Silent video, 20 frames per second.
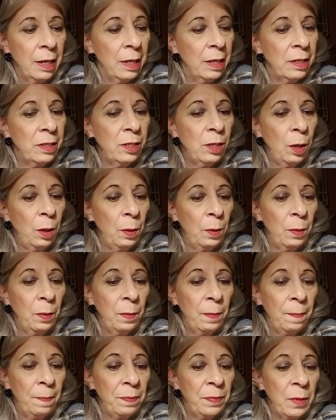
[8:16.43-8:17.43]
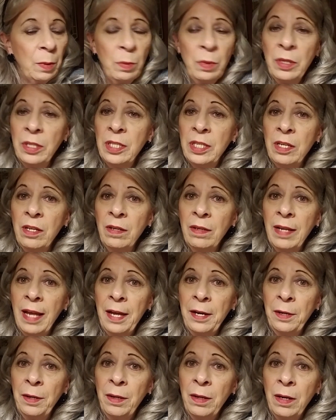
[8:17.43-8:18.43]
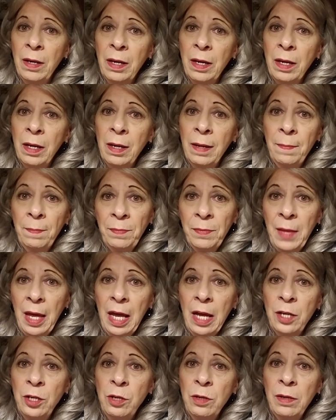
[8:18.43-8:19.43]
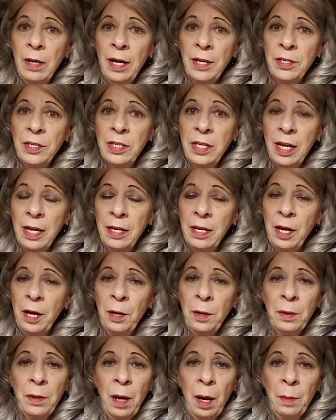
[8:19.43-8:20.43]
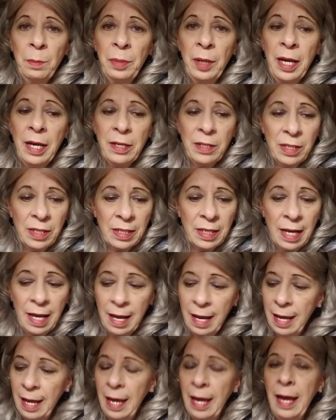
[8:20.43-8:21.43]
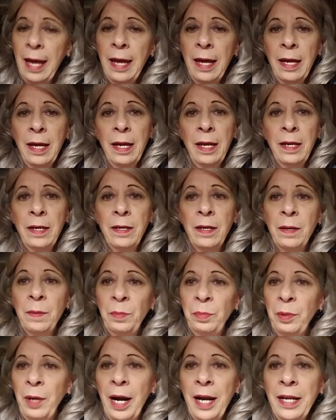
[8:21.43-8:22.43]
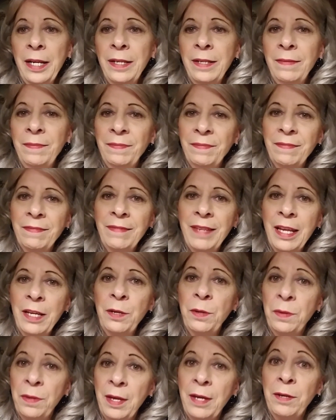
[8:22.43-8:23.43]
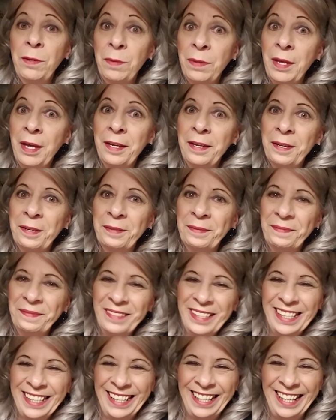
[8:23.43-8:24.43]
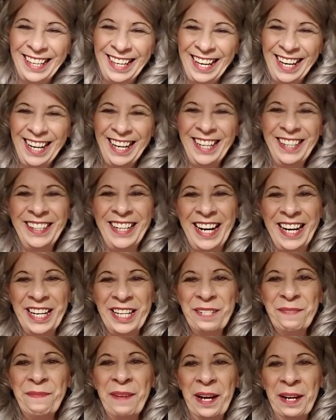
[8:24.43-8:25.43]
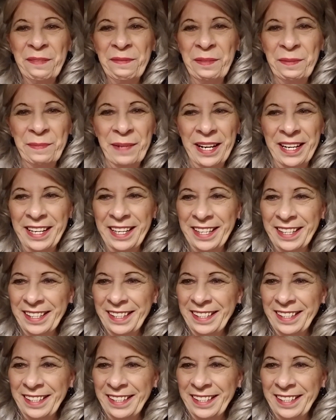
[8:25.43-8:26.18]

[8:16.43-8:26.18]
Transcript: So we'll see you later, and you guys take care. God bless. And Brian, thank you, thank you, thank you. All right, goodbye, everybody.